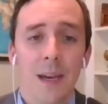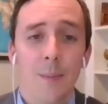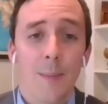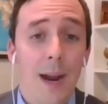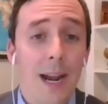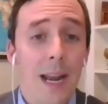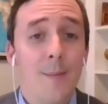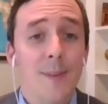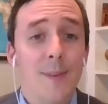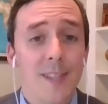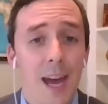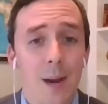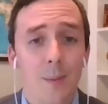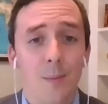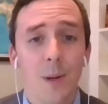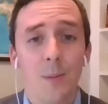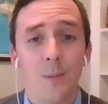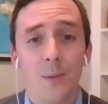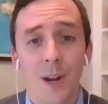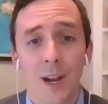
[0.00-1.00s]
My name is Adam
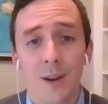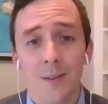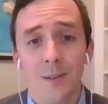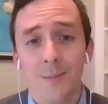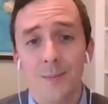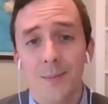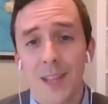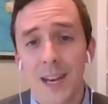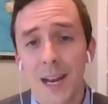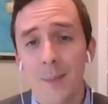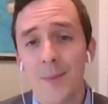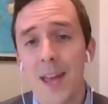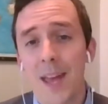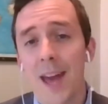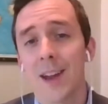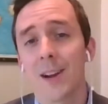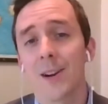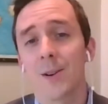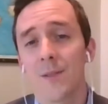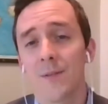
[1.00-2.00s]
Reed Brown, and I'm the
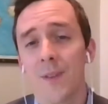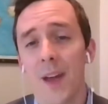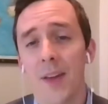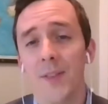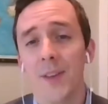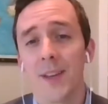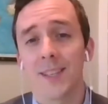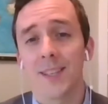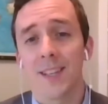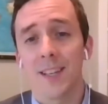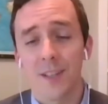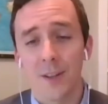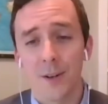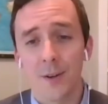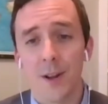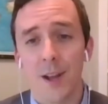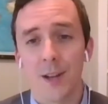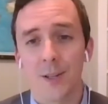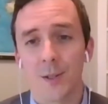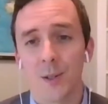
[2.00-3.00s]
editor of Ethics and
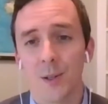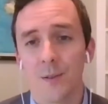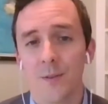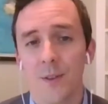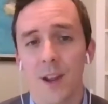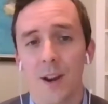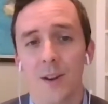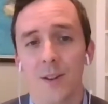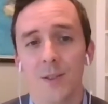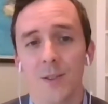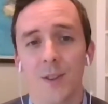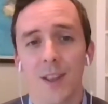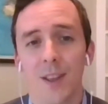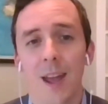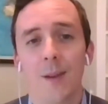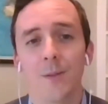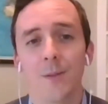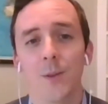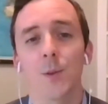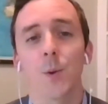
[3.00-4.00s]
International Affairs, the
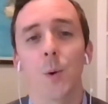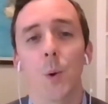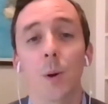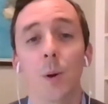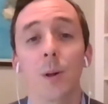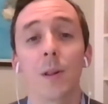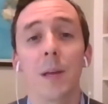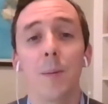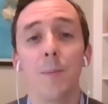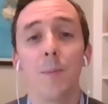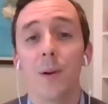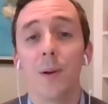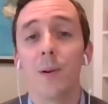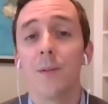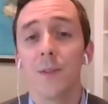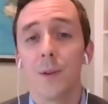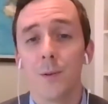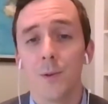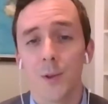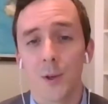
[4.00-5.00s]
Council's quarterly
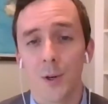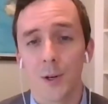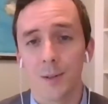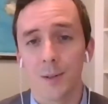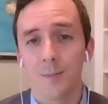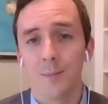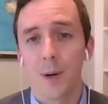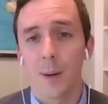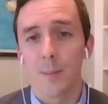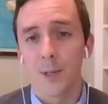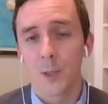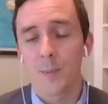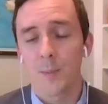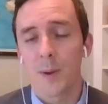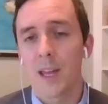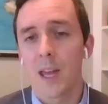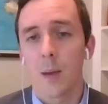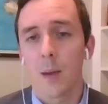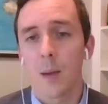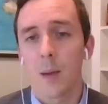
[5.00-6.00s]
peer-reviewed journal, published
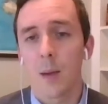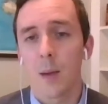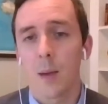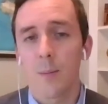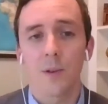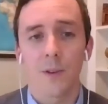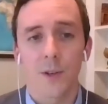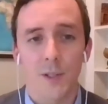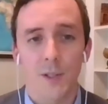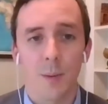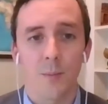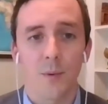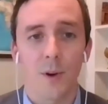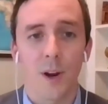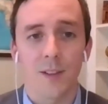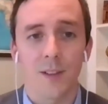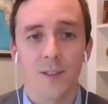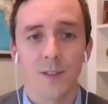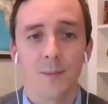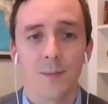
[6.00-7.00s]
by Cambridge University
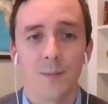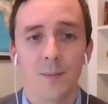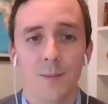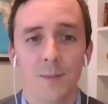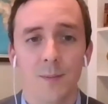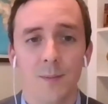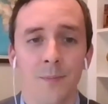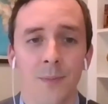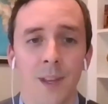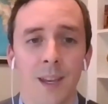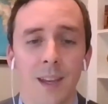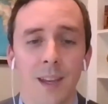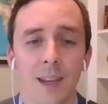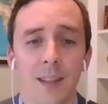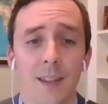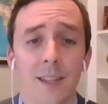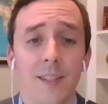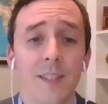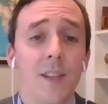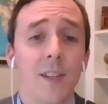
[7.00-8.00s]
Press.
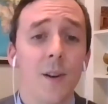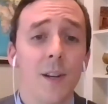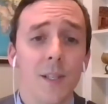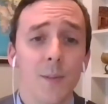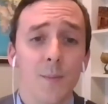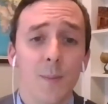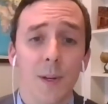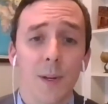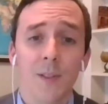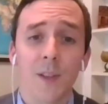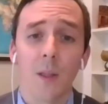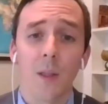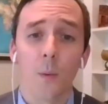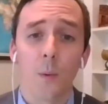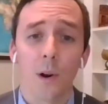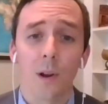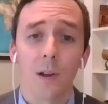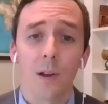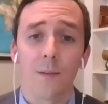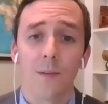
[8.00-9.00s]
This series builds on the
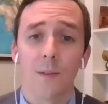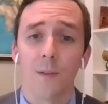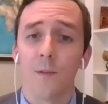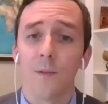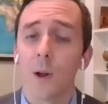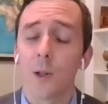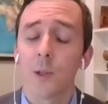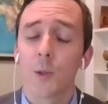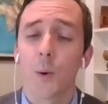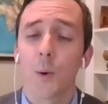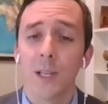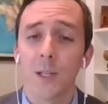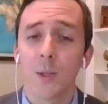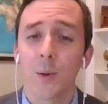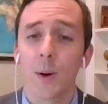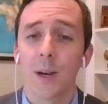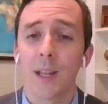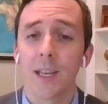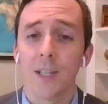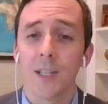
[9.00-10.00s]
work of the fall
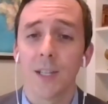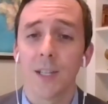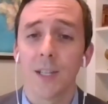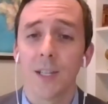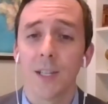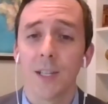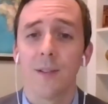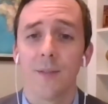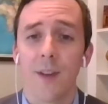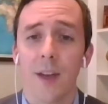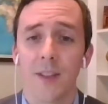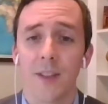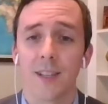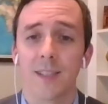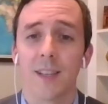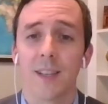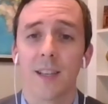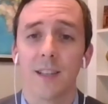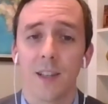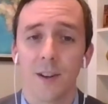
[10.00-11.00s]
2020 edition of
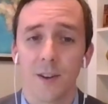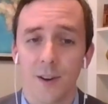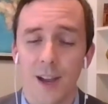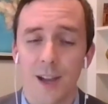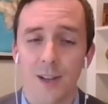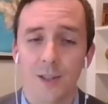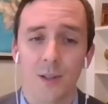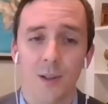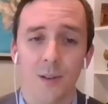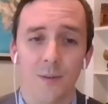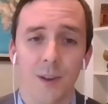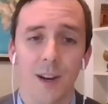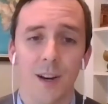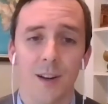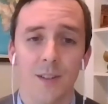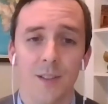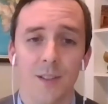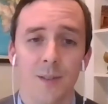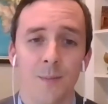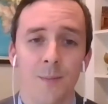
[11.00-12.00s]
Ethics and International
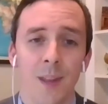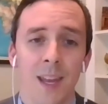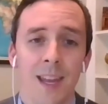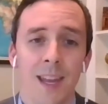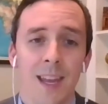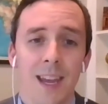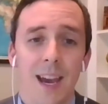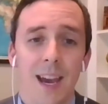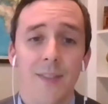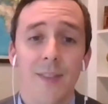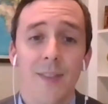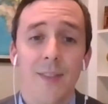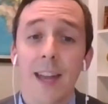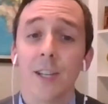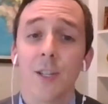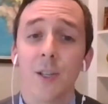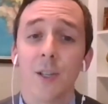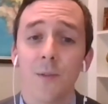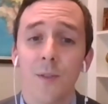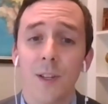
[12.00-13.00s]
Affairs, and
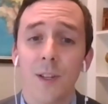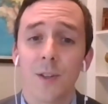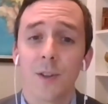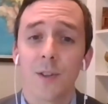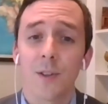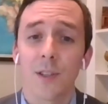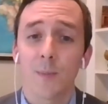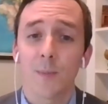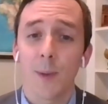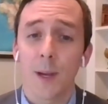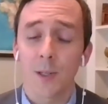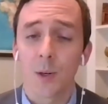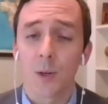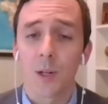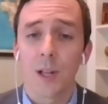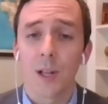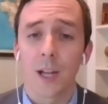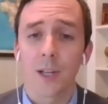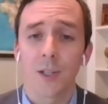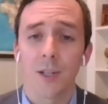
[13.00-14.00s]
that issue features a
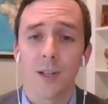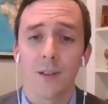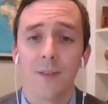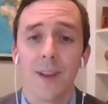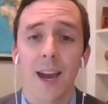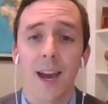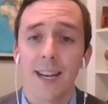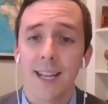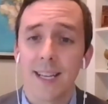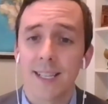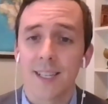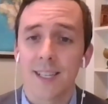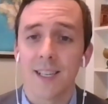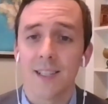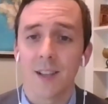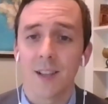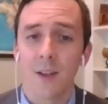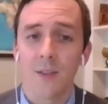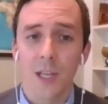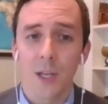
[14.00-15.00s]
special collection of 9
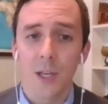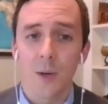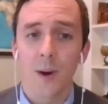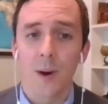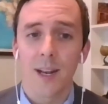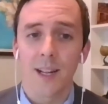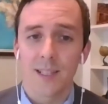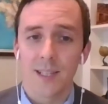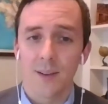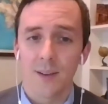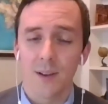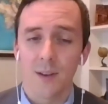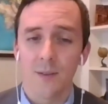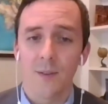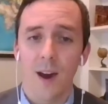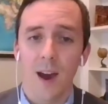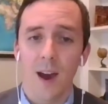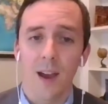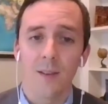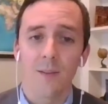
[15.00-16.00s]
essays on the UN at
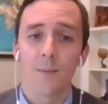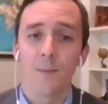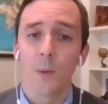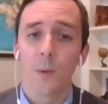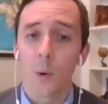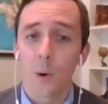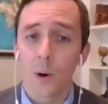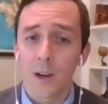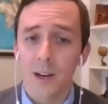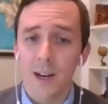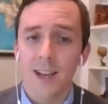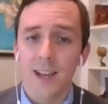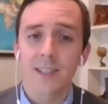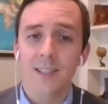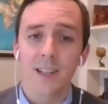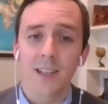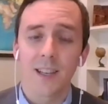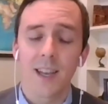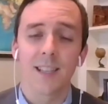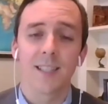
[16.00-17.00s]
75,
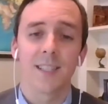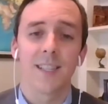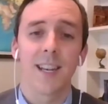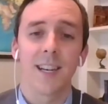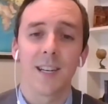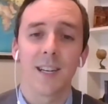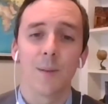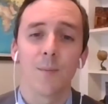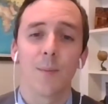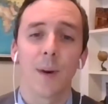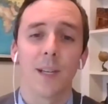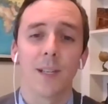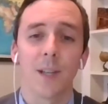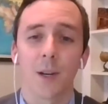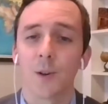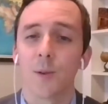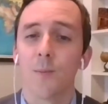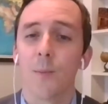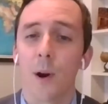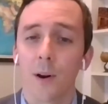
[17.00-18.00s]
organized and guest edited by
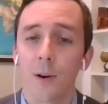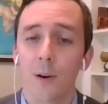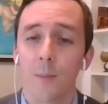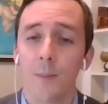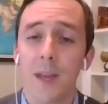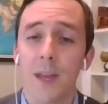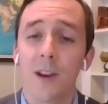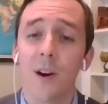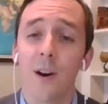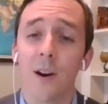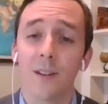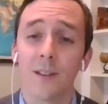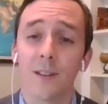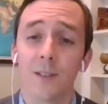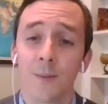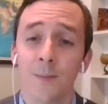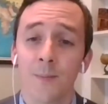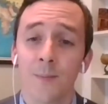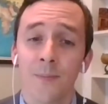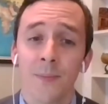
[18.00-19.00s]
Dr. Margaret P.
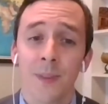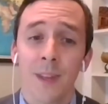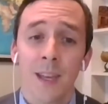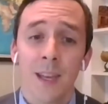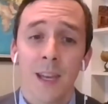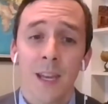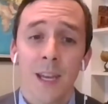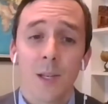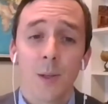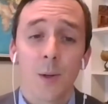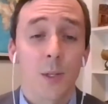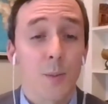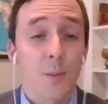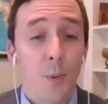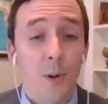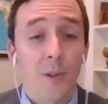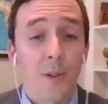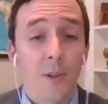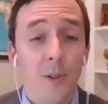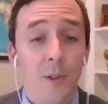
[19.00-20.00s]
Karns. To
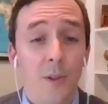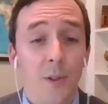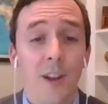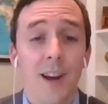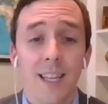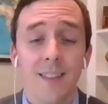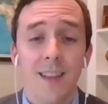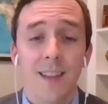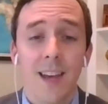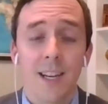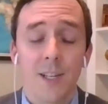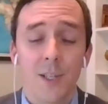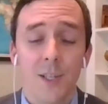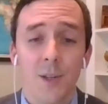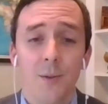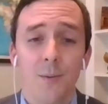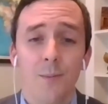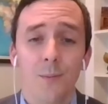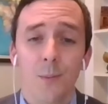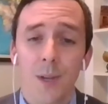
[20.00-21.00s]
explore the content in that
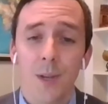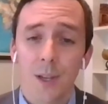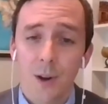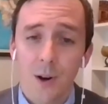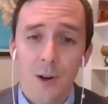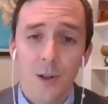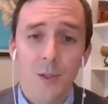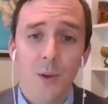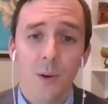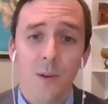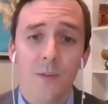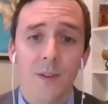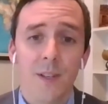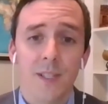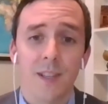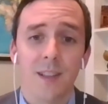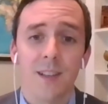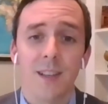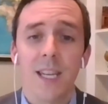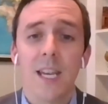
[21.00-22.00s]
issue, we encourage you to
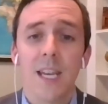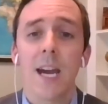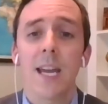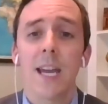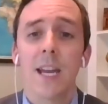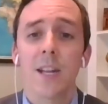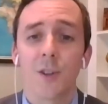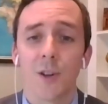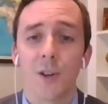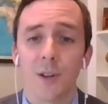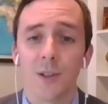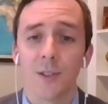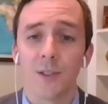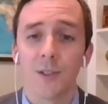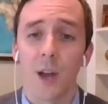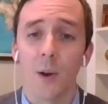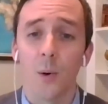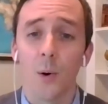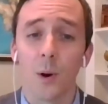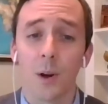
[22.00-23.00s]
visit
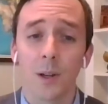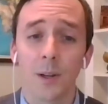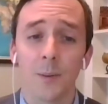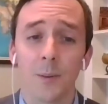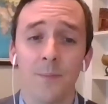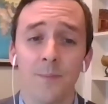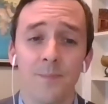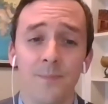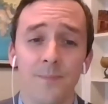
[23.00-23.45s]
eiajournal.org.